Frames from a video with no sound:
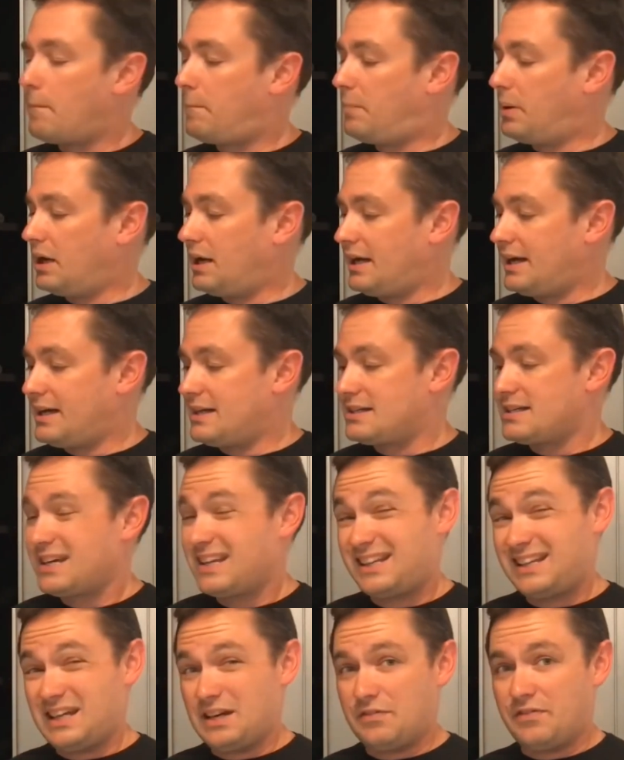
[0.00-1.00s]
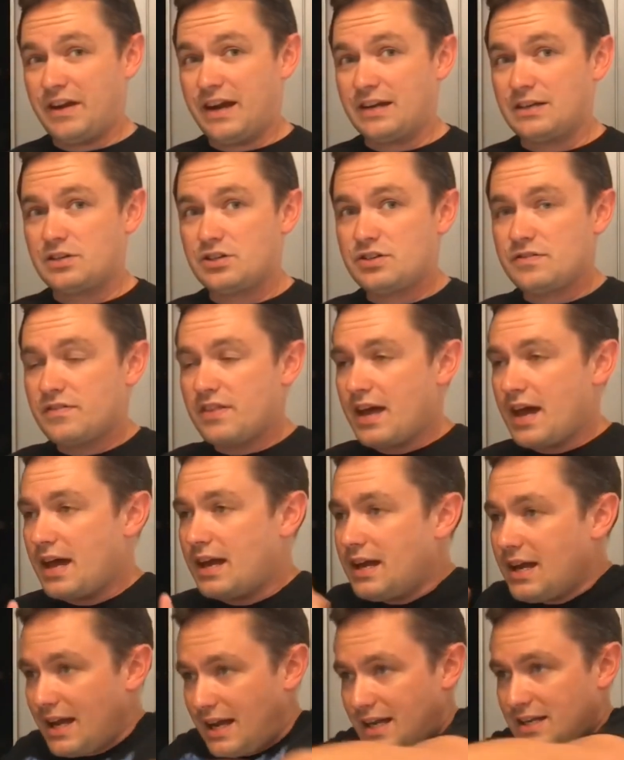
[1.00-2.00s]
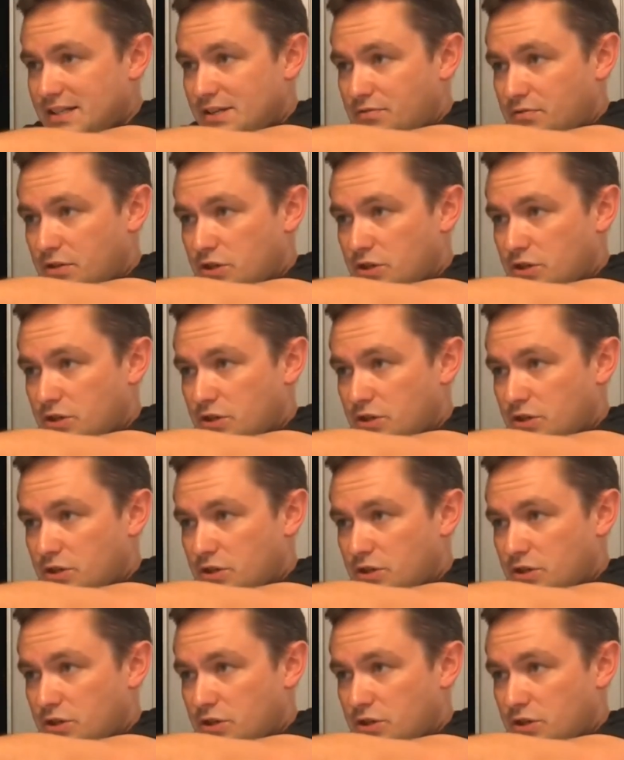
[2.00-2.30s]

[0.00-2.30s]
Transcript: But the advantage of that is it